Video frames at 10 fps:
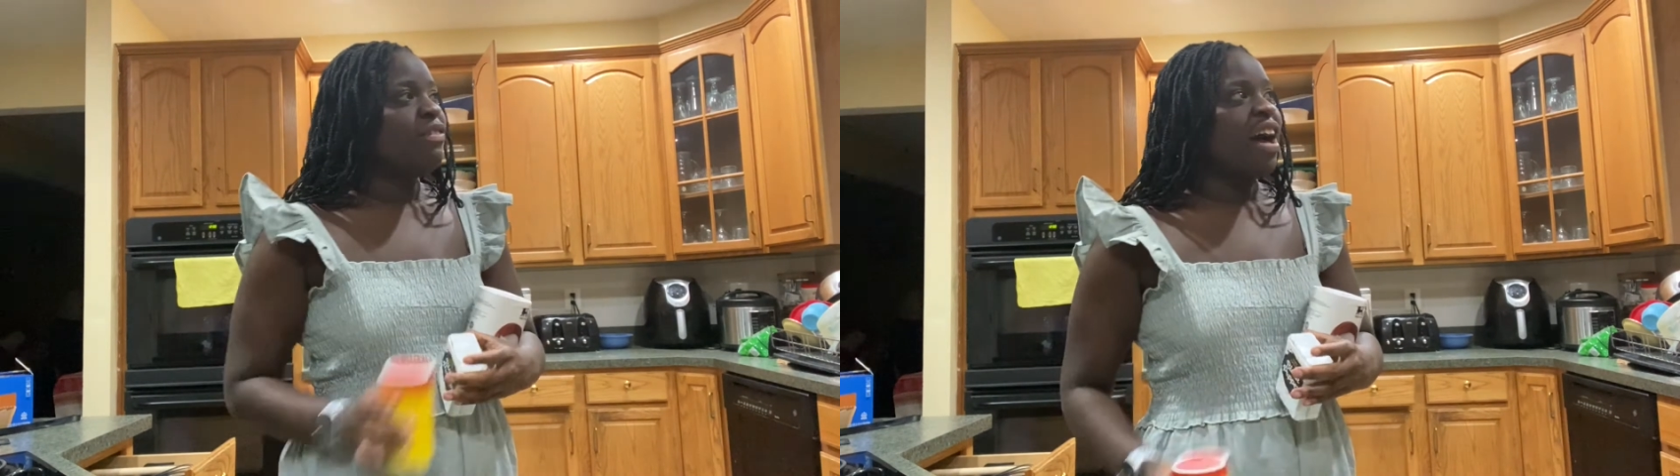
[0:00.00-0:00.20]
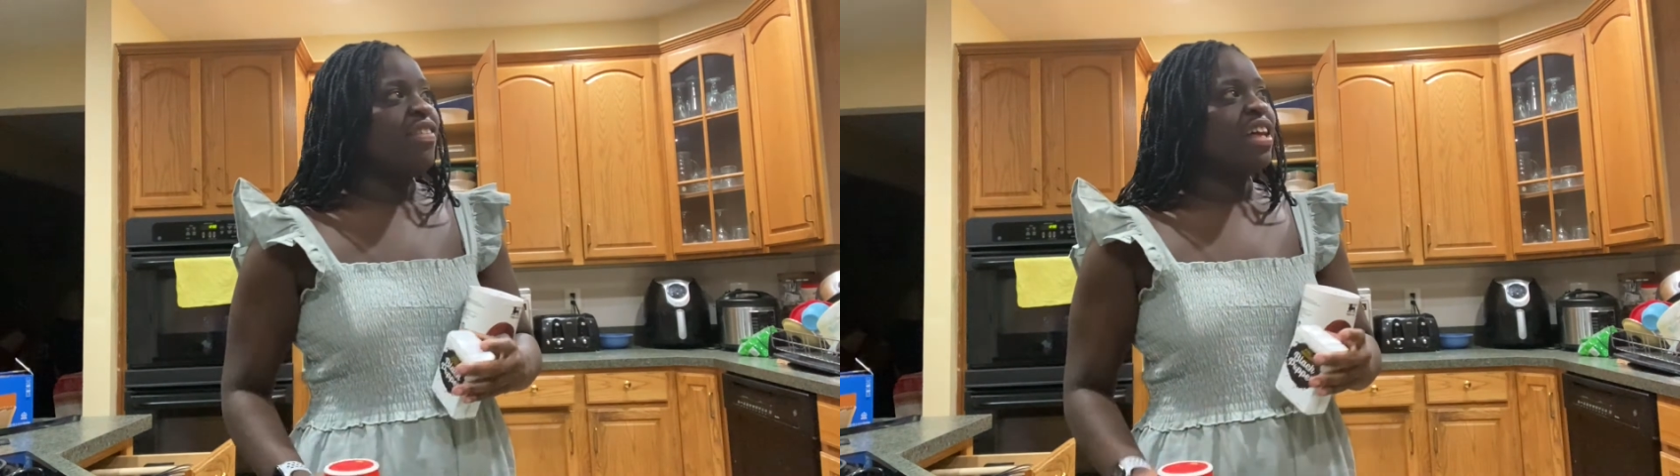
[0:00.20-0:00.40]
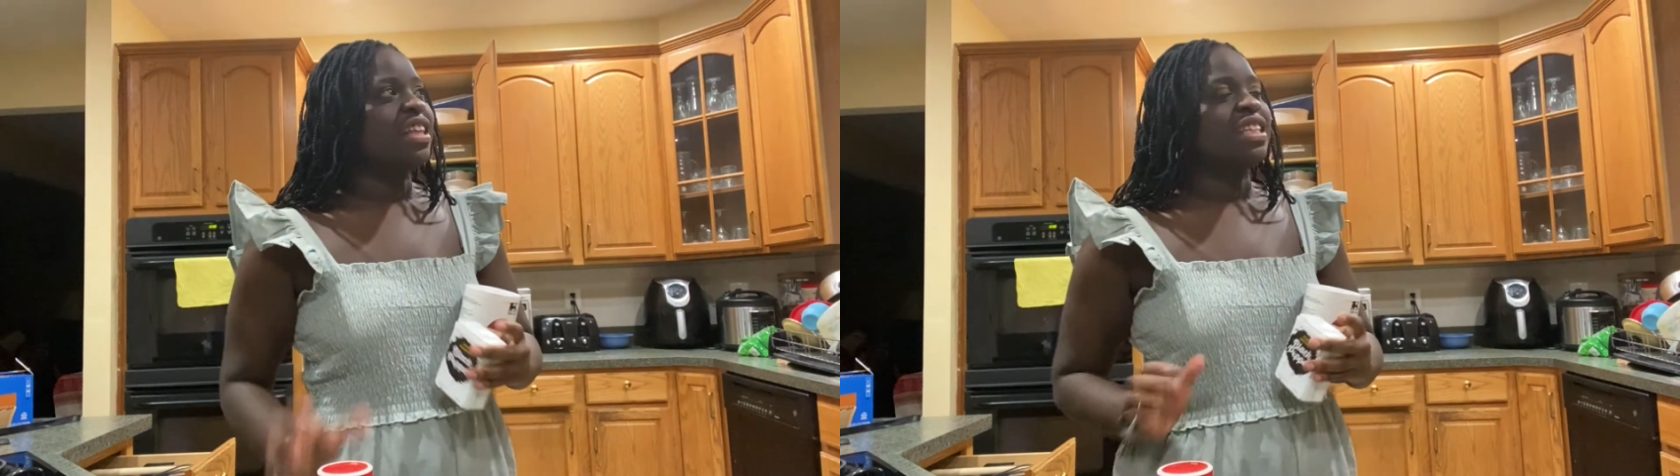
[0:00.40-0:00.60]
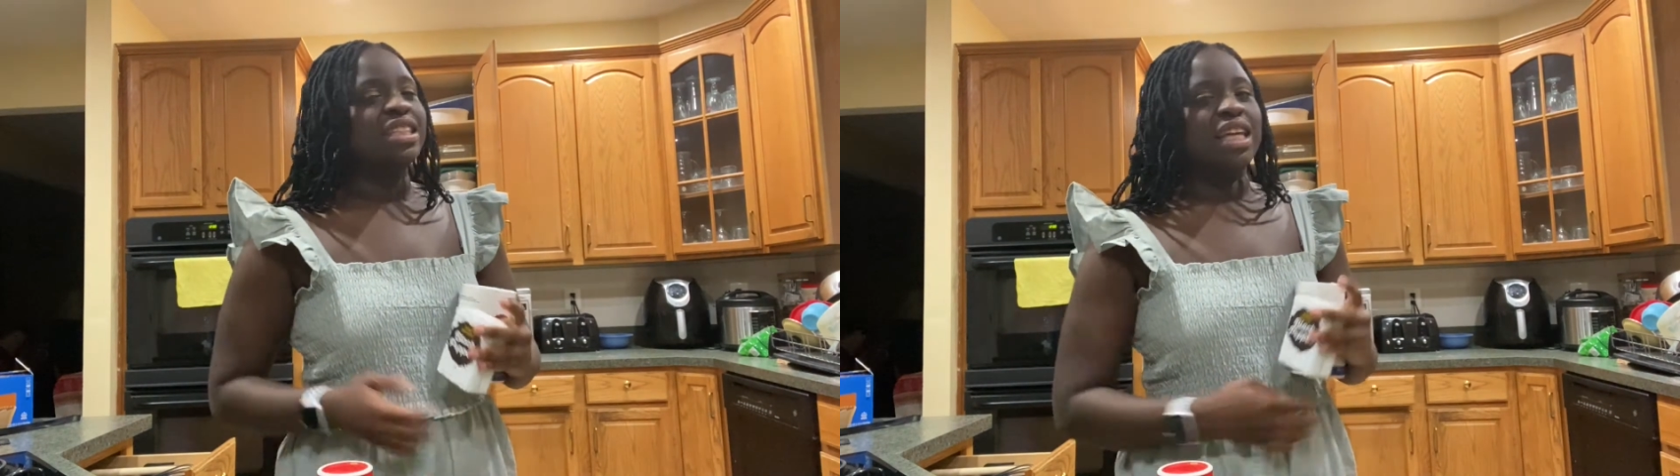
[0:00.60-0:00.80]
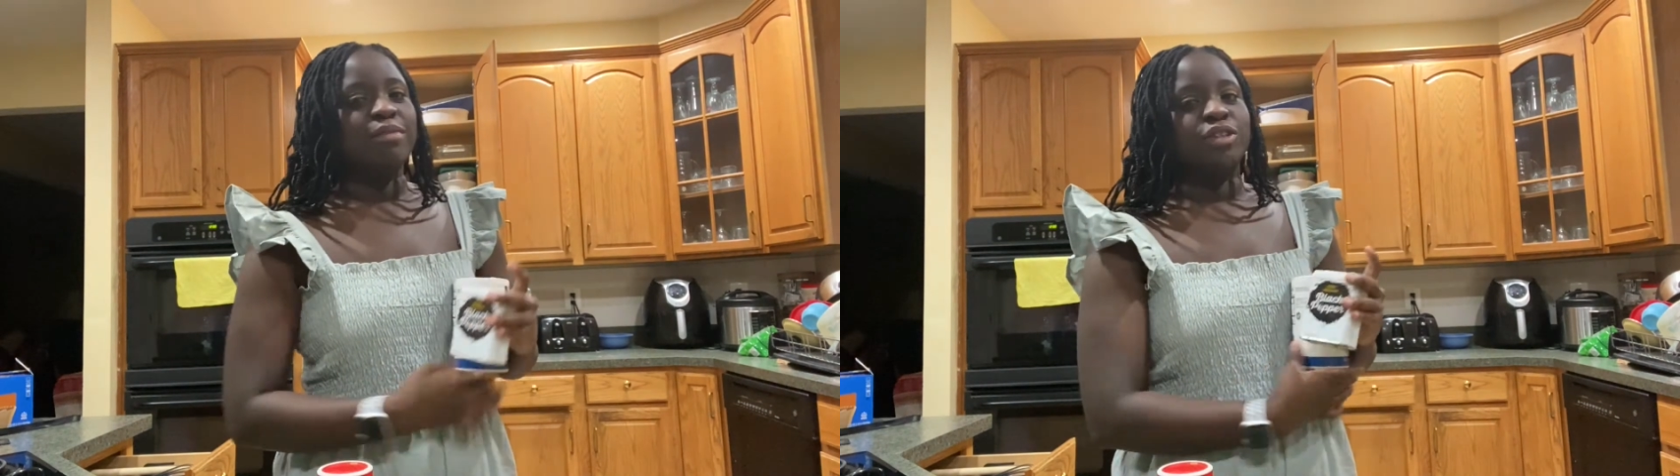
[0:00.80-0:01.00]
had like the
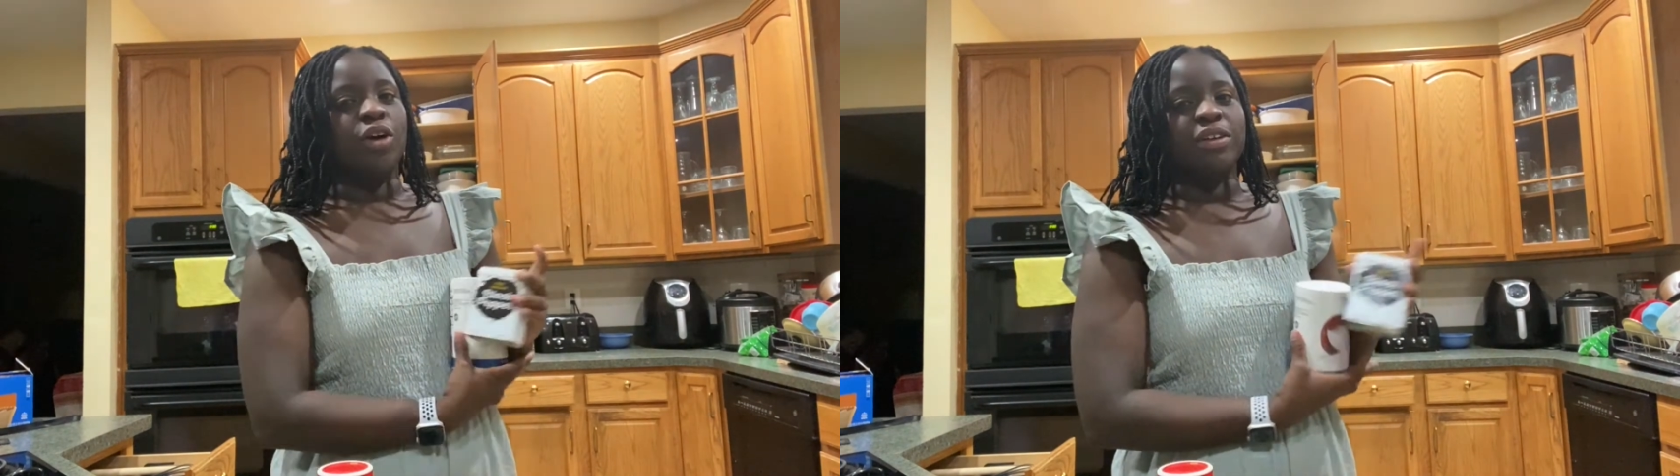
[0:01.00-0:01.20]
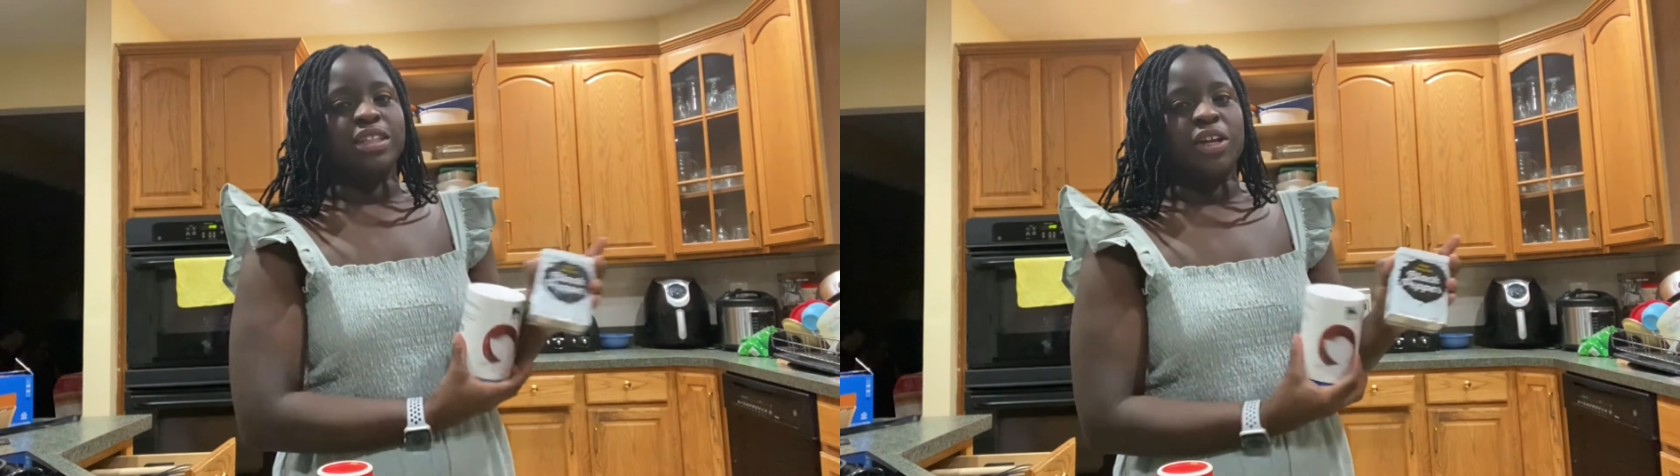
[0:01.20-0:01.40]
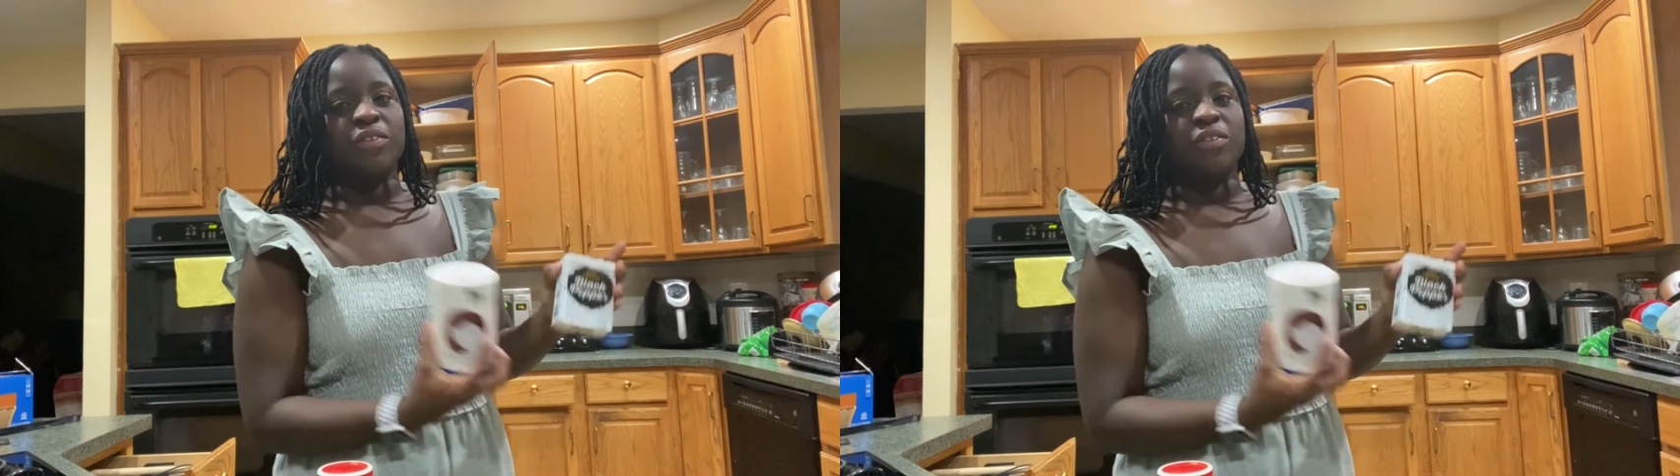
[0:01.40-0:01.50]
same salt container